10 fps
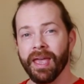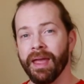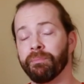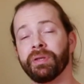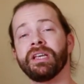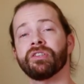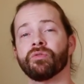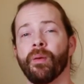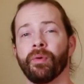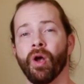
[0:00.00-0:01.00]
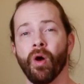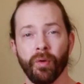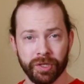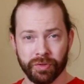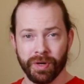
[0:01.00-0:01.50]
And please remember to
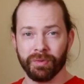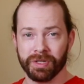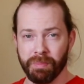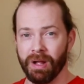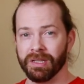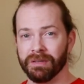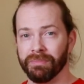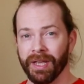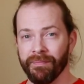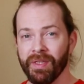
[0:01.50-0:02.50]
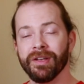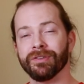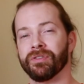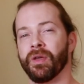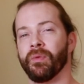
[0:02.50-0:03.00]
always drink responsibly
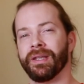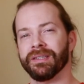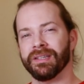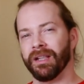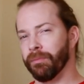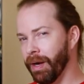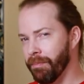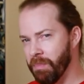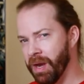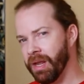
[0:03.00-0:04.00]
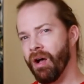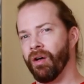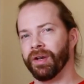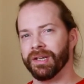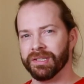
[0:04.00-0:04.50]
so that we can celebrate many
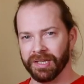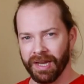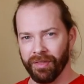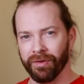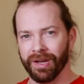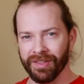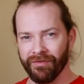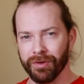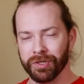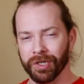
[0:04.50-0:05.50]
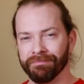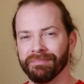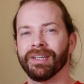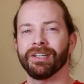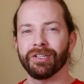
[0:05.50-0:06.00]
holidays together in the future.
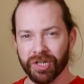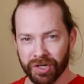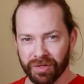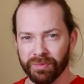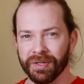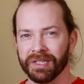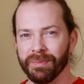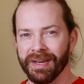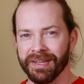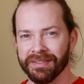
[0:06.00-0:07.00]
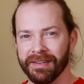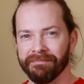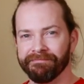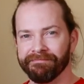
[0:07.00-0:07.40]
Cheers from Drinks Made Easy.